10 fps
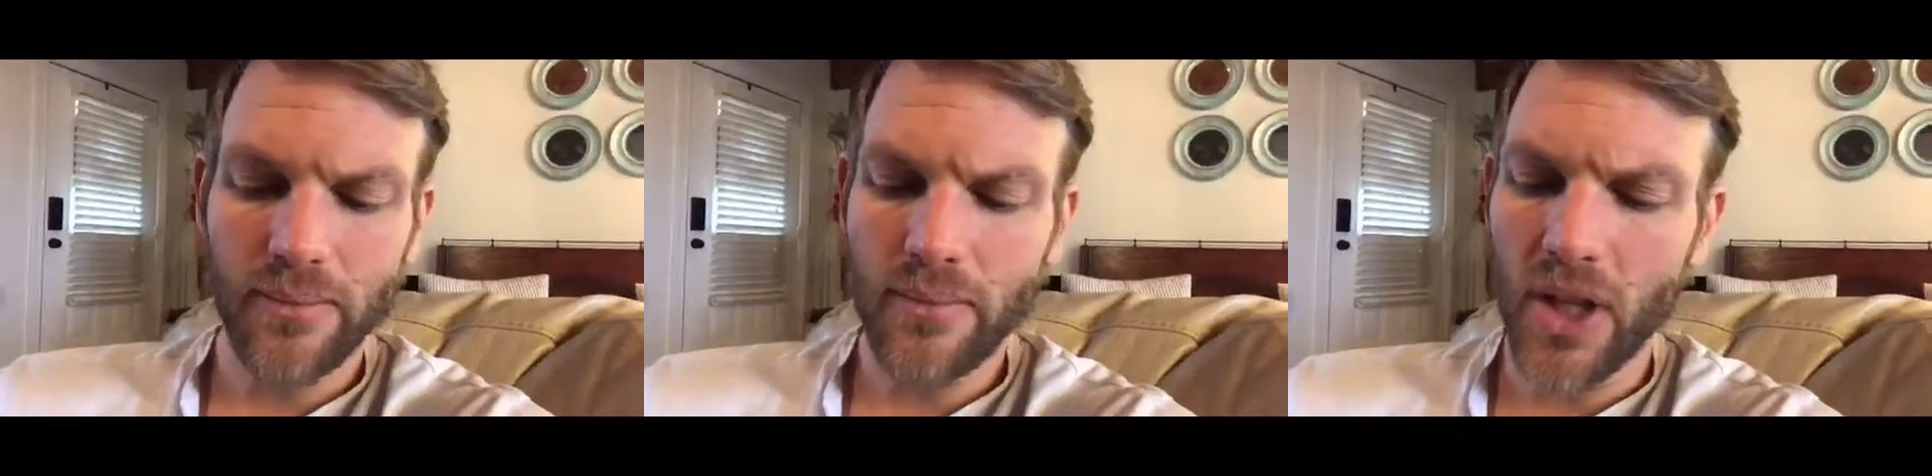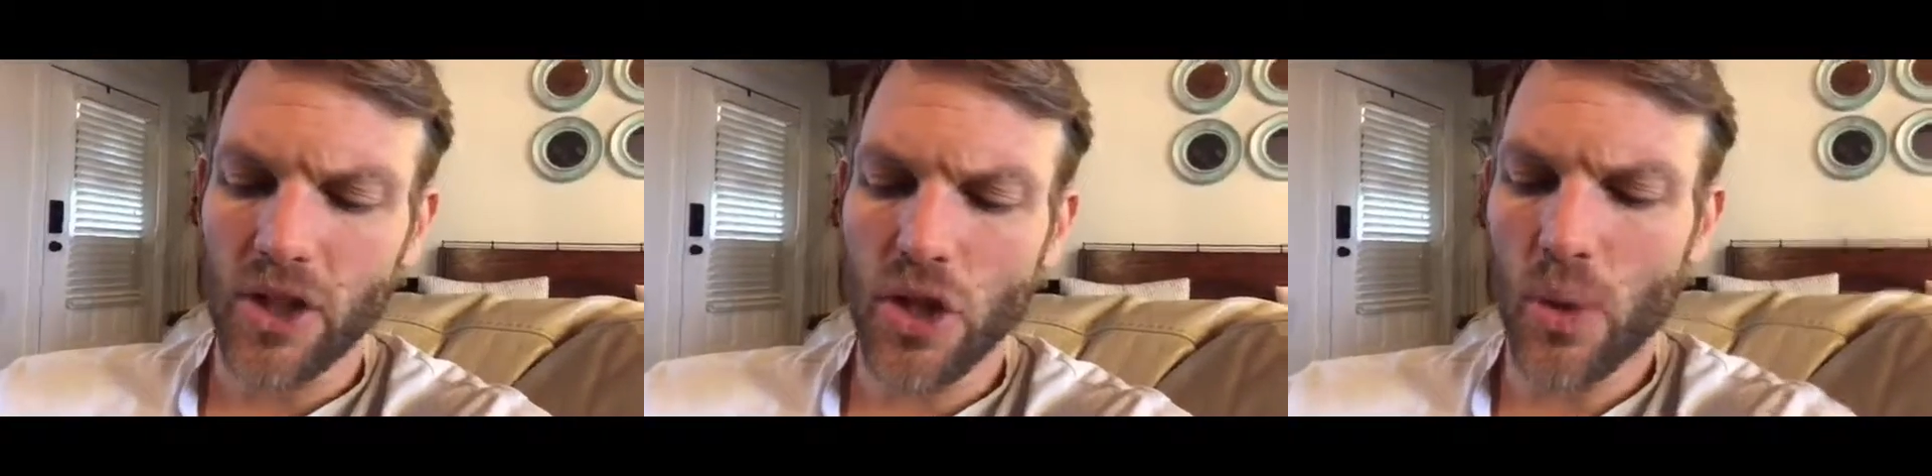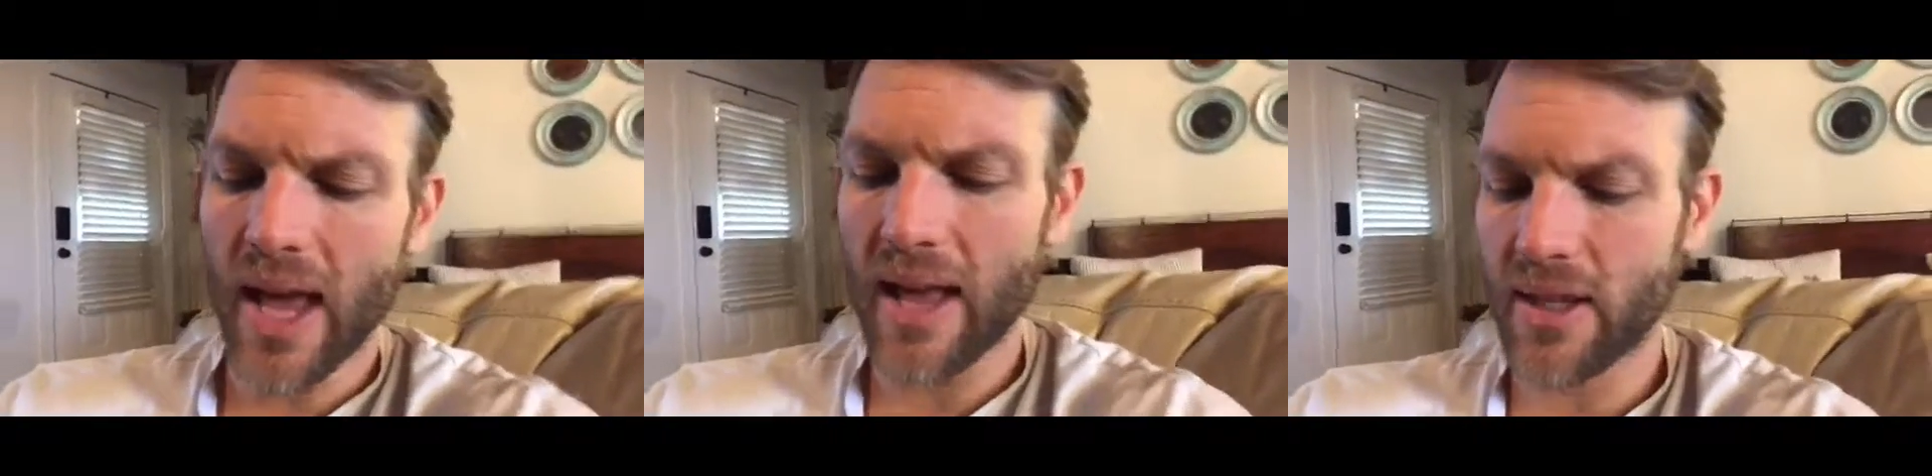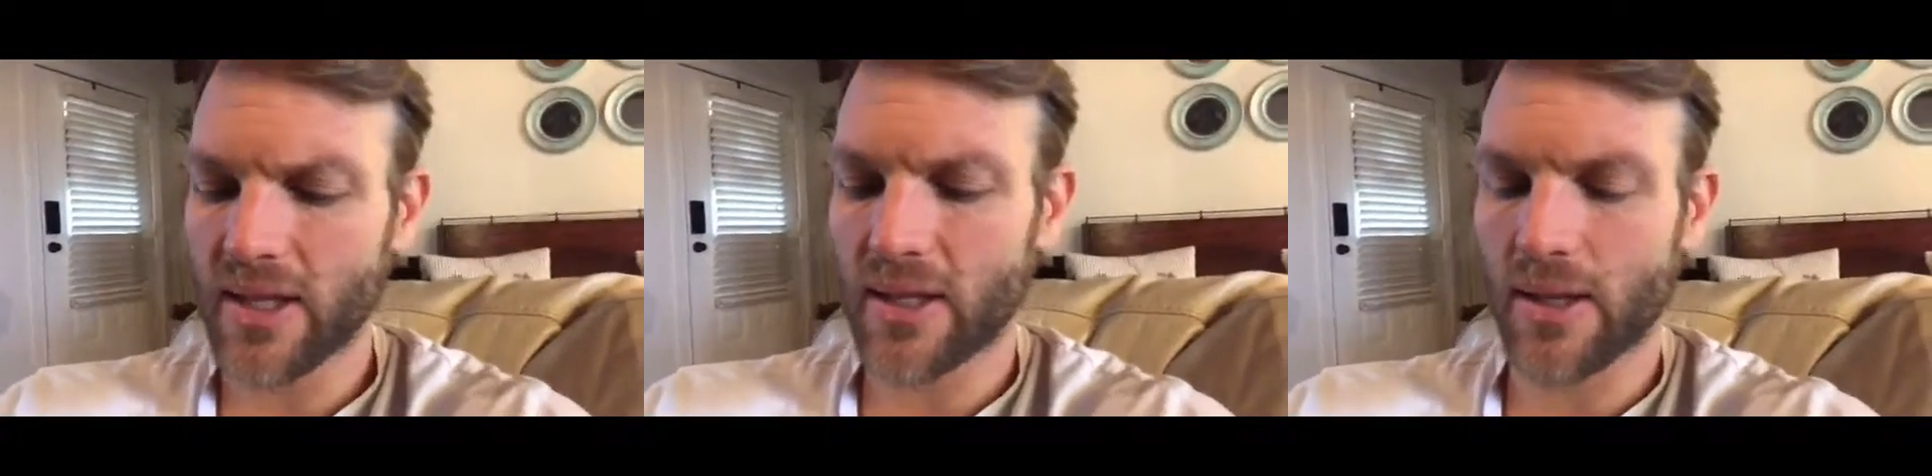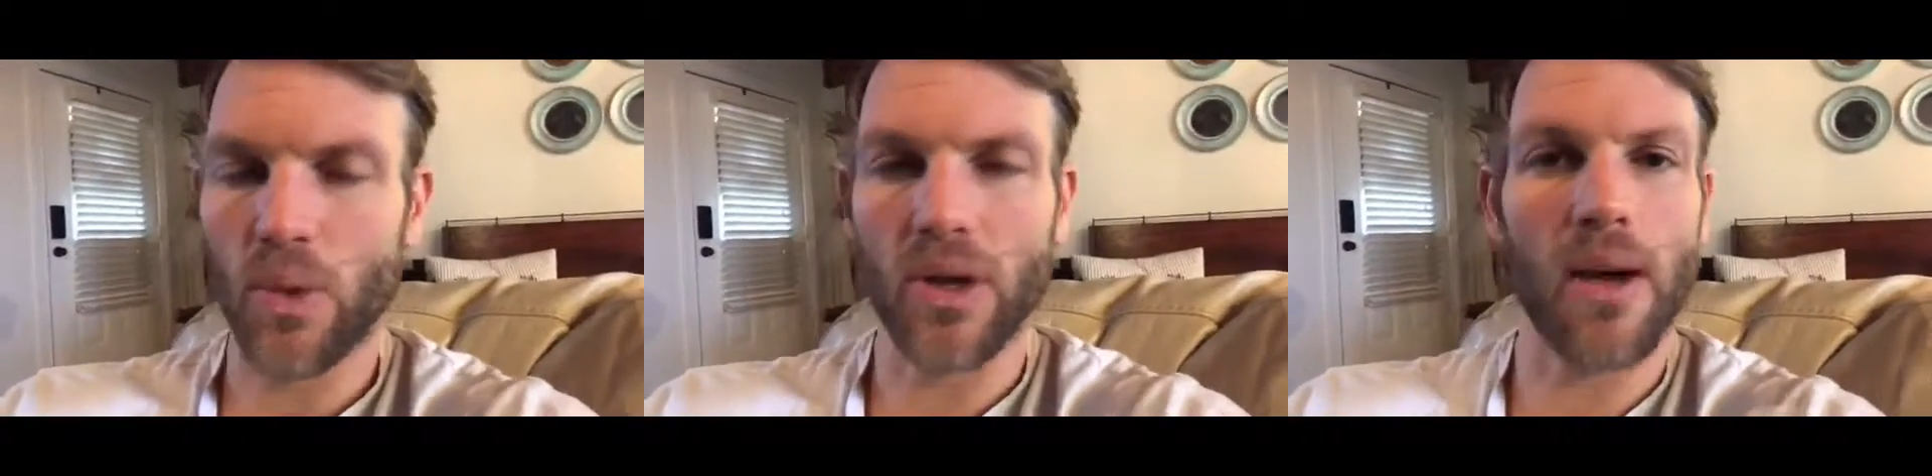And so he had
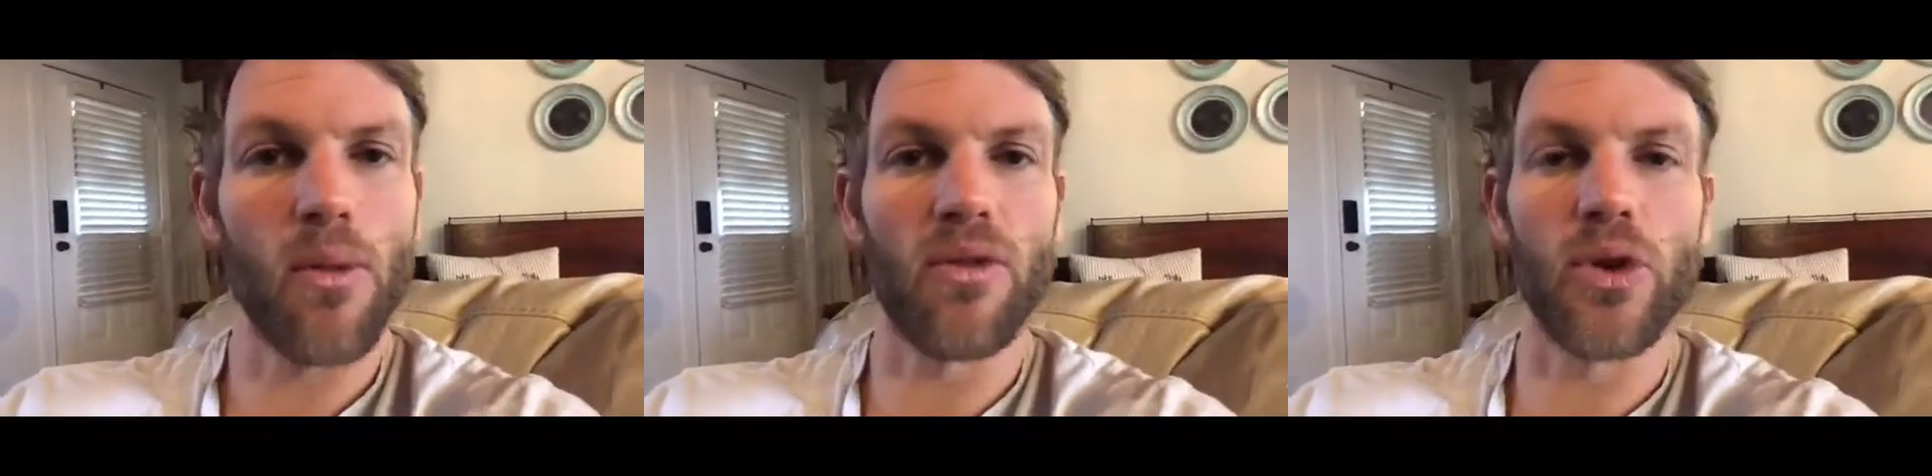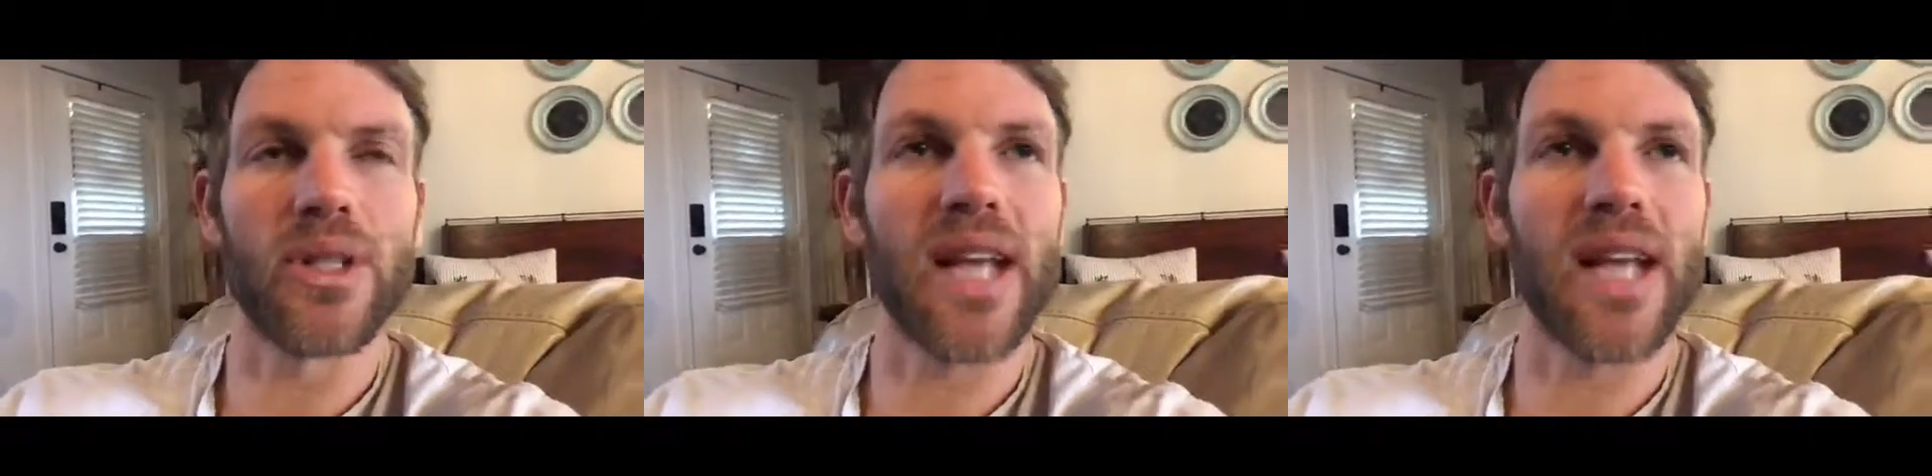someone come over to his